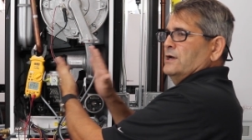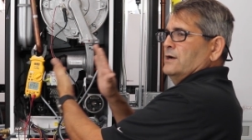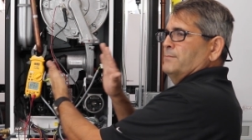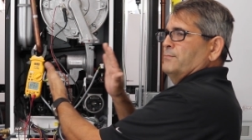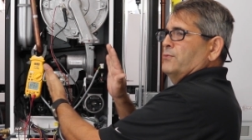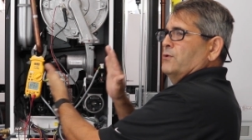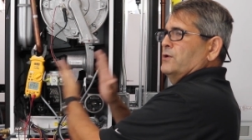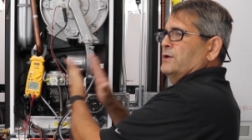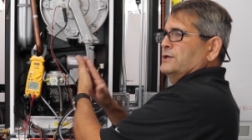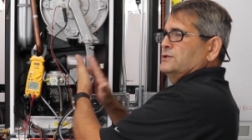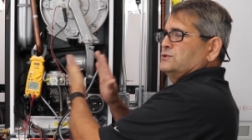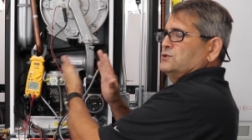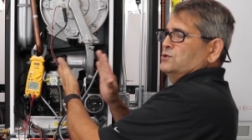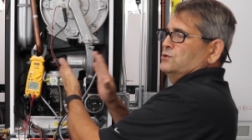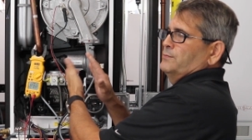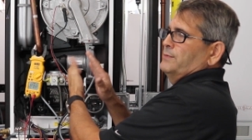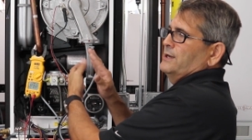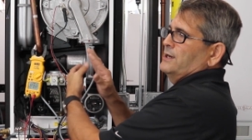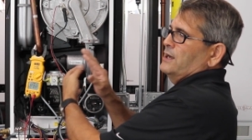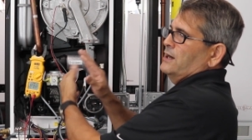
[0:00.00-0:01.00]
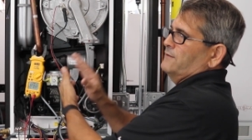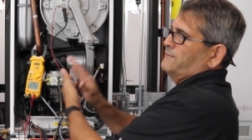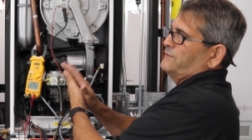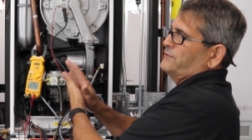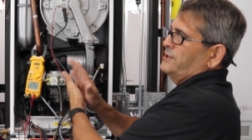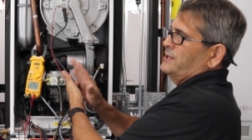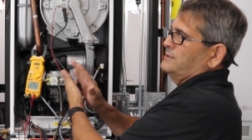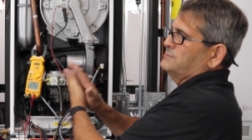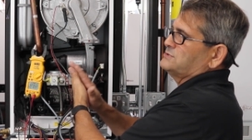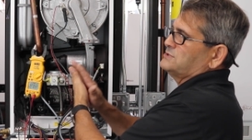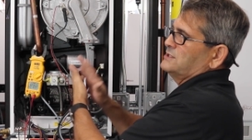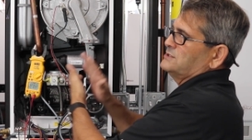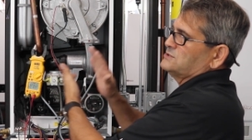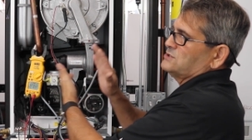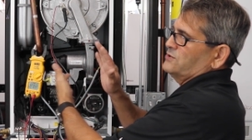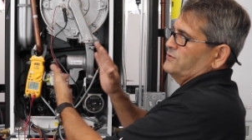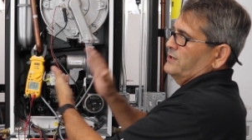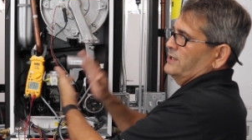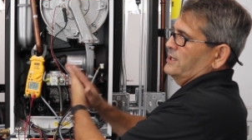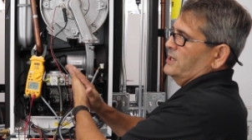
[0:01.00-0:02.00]
our burner tube and our flame
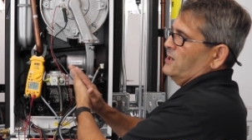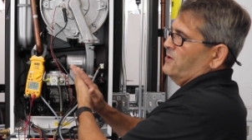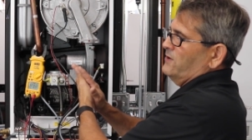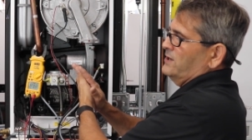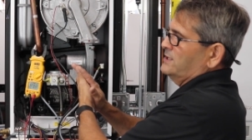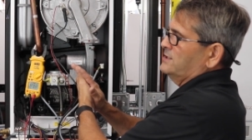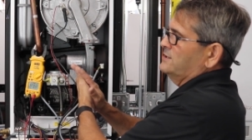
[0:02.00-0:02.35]
sensor and our